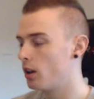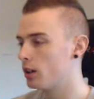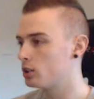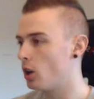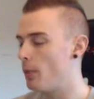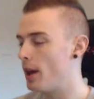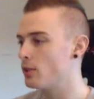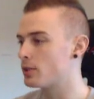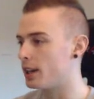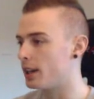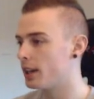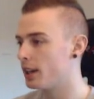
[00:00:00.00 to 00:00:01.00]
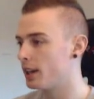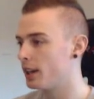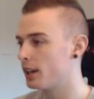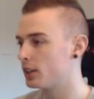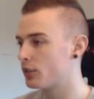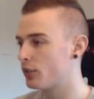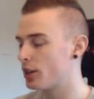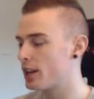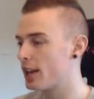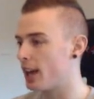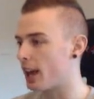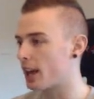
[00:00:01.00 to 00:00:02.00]
It's not a penalty. It's a free
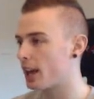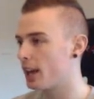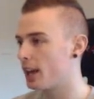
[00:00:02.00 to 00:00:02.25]
kick.